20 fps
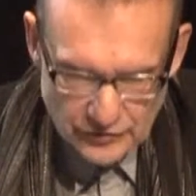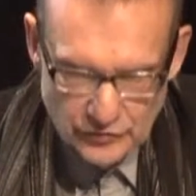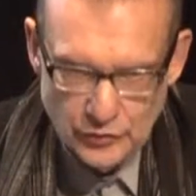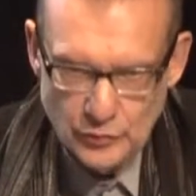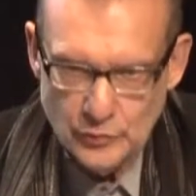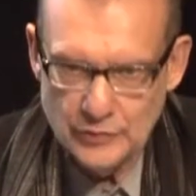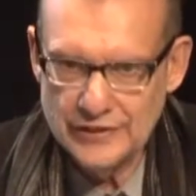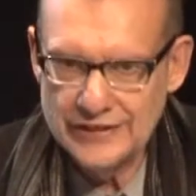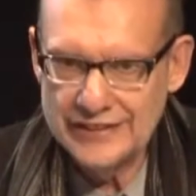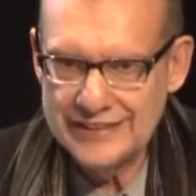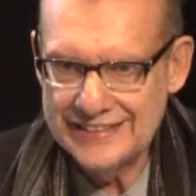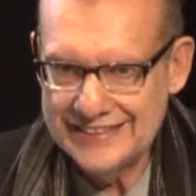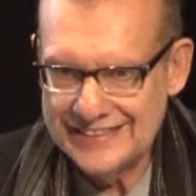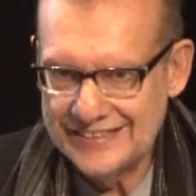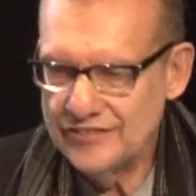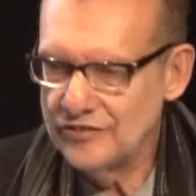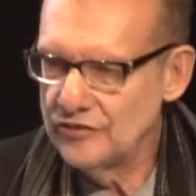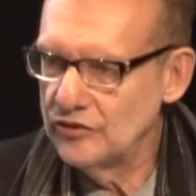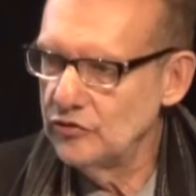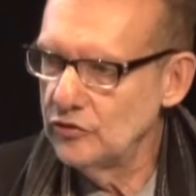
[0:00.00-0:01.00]
to do with the
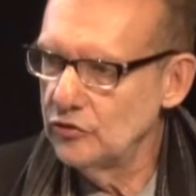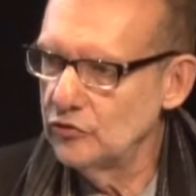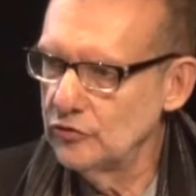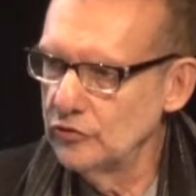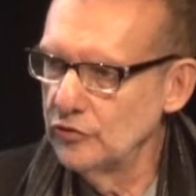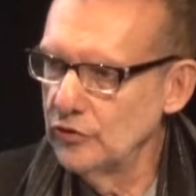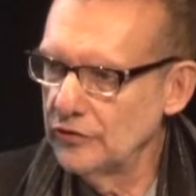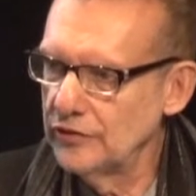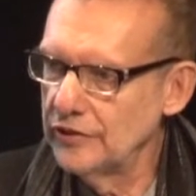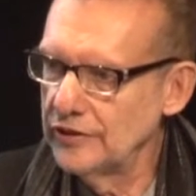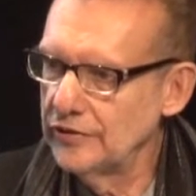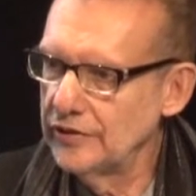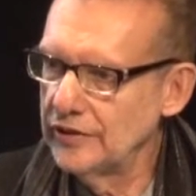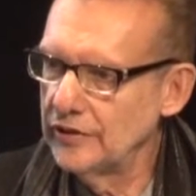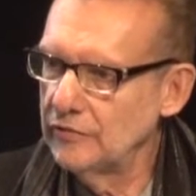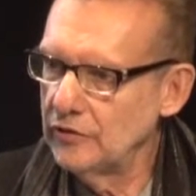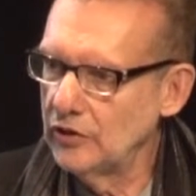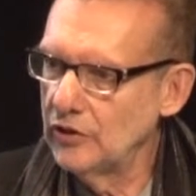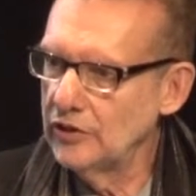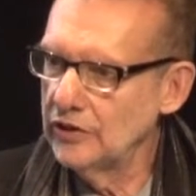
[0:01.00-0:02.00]
institutional theory
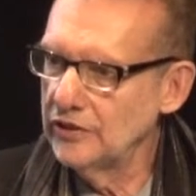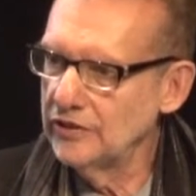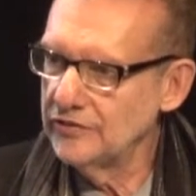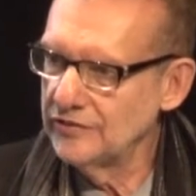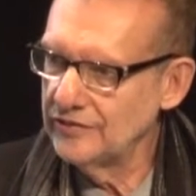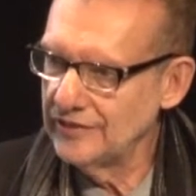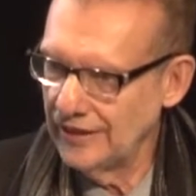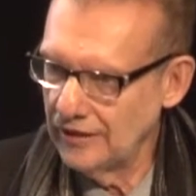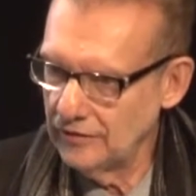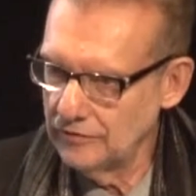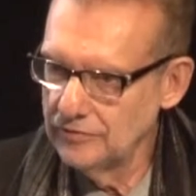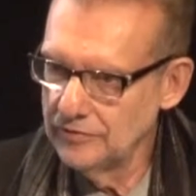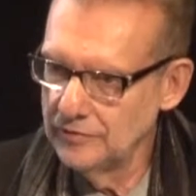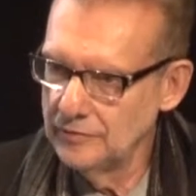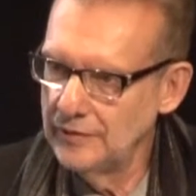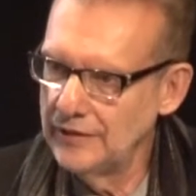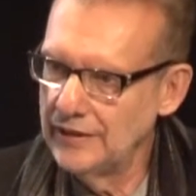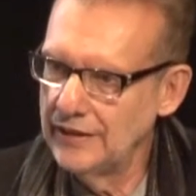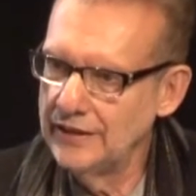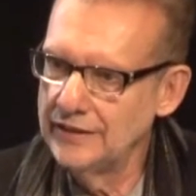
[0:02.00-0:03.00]
of art itself
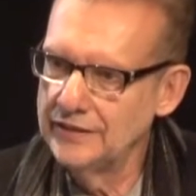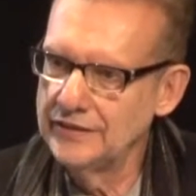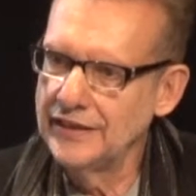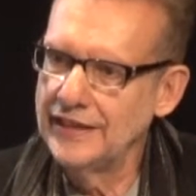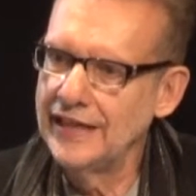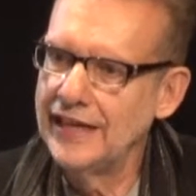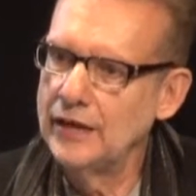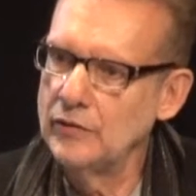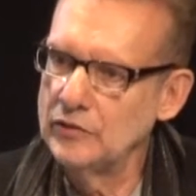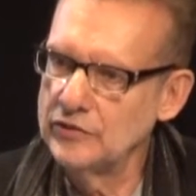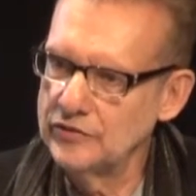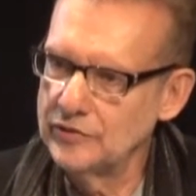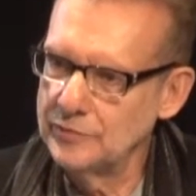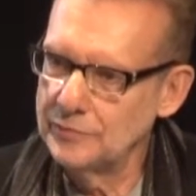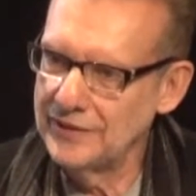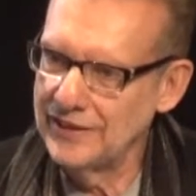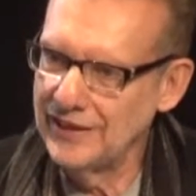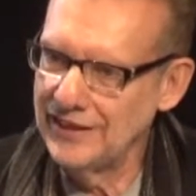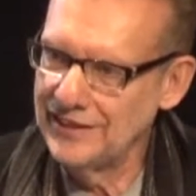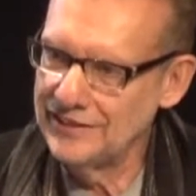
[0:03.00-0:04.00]
and how it's
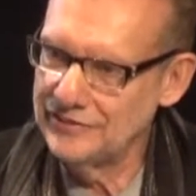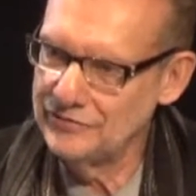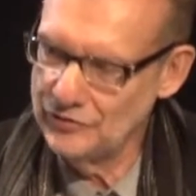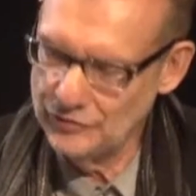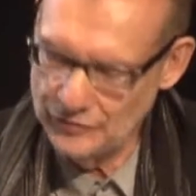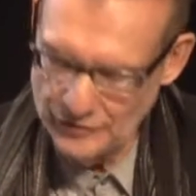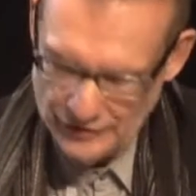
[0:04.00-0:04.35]
applied to